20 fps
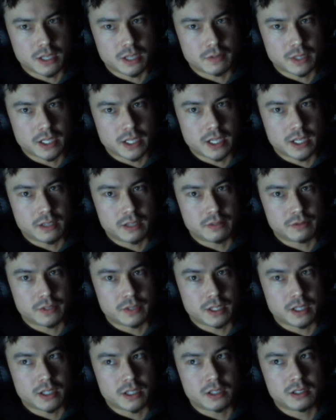have a kind of
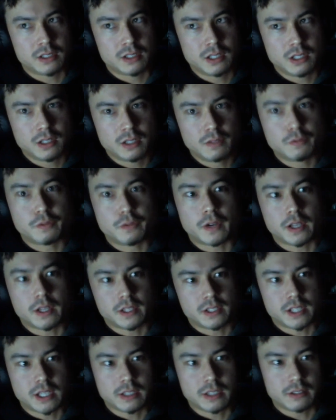uh,
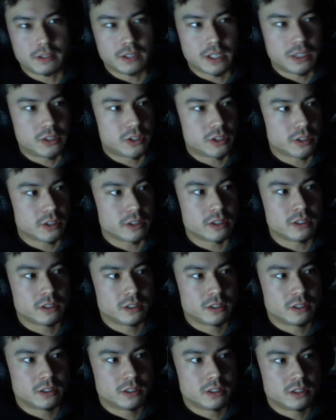volatile nature
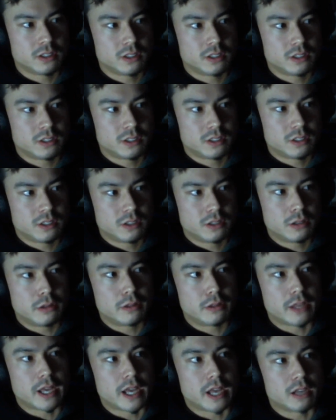
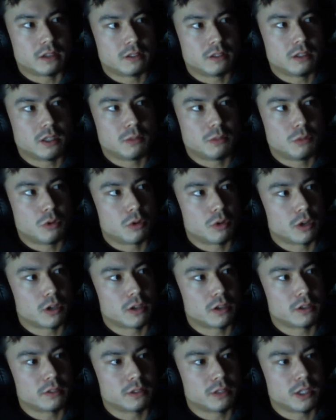that a
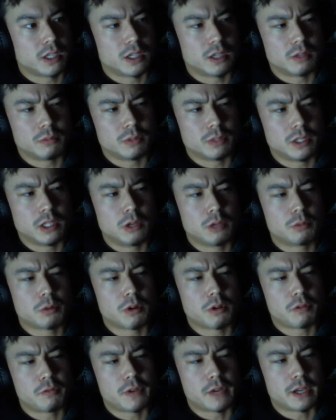more um, low
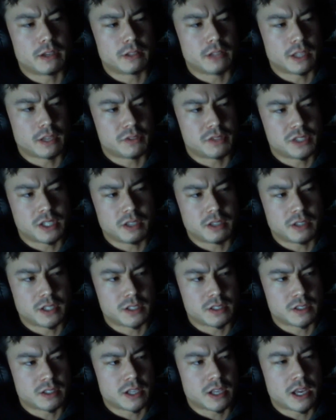profile lifestyle
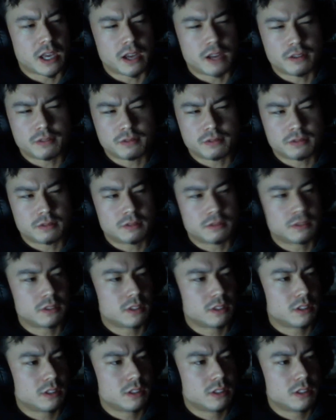doesn't have
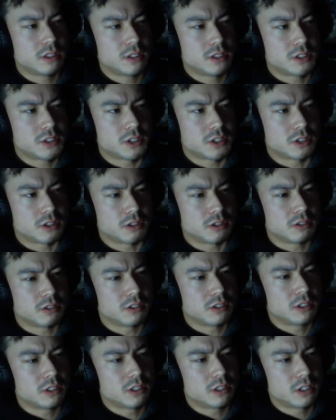so
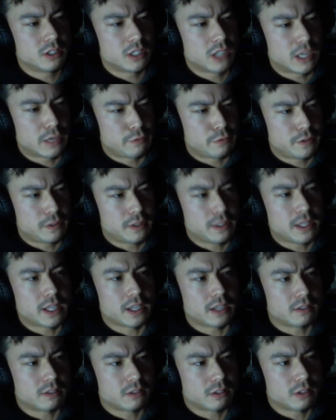i feel
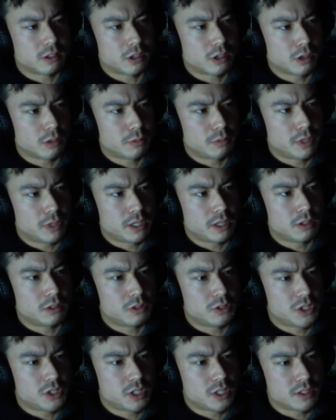like her being
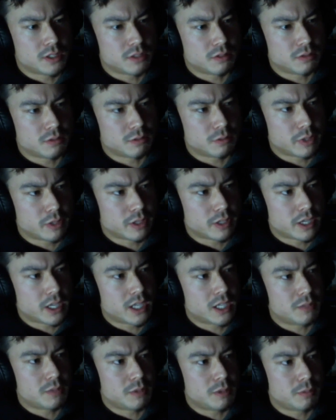who she is with the
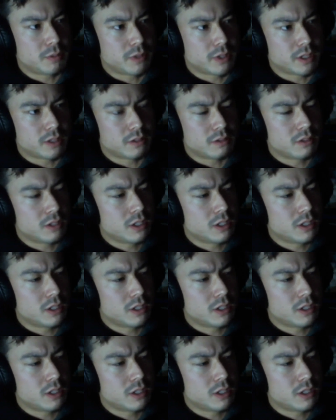kind of people that